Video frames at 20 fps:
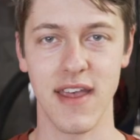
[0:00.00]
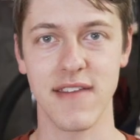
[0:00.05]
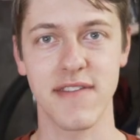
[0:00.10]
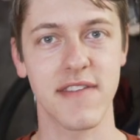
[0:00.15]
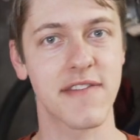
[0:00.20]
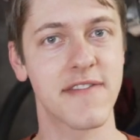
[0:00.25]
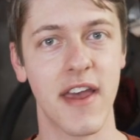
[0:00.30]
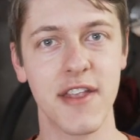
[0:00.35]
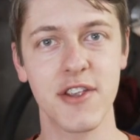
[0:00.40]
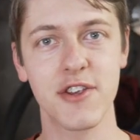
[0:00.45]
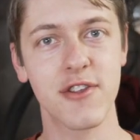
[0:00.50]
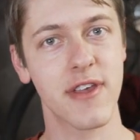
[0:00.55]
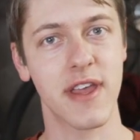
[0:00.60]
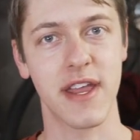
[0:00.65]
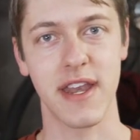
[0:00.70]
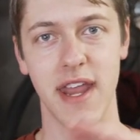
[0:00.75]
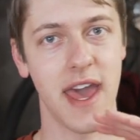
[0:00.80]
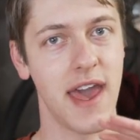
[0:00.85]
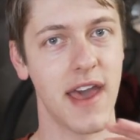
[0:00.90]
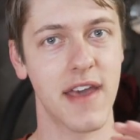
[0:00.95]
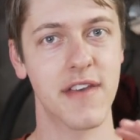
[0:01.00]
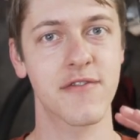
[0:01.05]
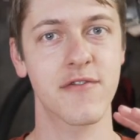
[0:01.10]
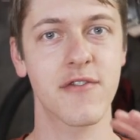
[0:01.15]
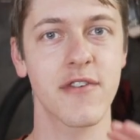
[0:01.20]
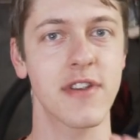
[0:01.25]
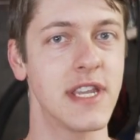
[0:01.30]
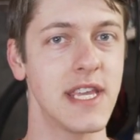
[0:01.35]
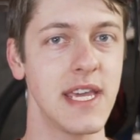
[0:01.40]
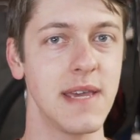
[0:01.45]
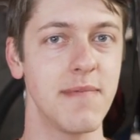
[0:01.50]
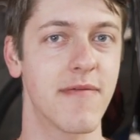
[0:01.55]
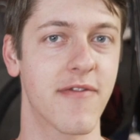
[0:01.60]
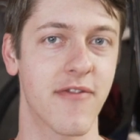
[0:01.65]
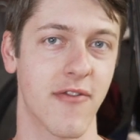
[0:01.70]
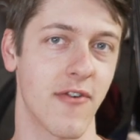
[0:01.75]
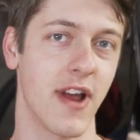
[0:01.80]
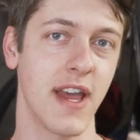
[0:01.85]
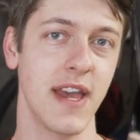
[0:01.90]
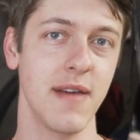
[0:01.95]
is essentially an extra deep
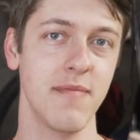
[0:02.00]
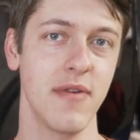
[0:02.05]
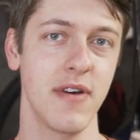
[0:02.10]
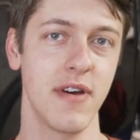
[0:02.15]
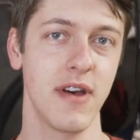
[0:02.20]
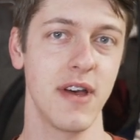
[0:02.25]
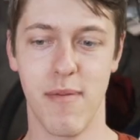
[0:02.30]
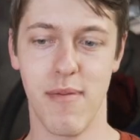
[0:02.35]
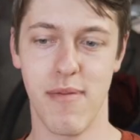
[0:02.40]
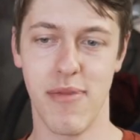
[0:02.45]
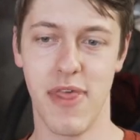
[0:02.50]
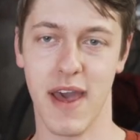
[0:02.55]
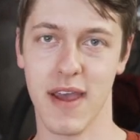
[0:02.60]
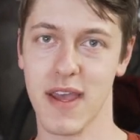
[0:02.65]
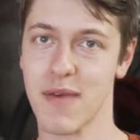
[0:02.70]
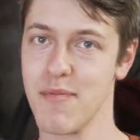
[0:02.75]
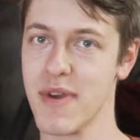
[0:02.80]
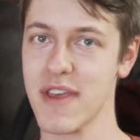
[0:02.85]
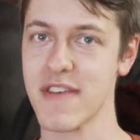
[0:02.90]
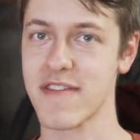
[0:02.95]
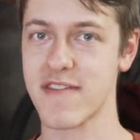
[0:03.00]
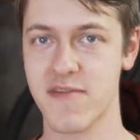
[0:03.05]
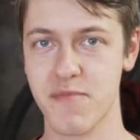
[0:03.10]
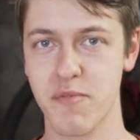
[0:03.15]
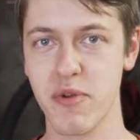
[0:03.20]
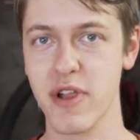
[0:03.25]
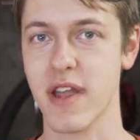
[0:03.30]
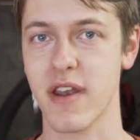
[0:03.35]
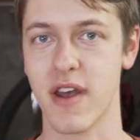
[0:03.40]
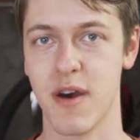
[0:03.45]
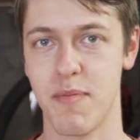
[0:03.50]
frame that can be split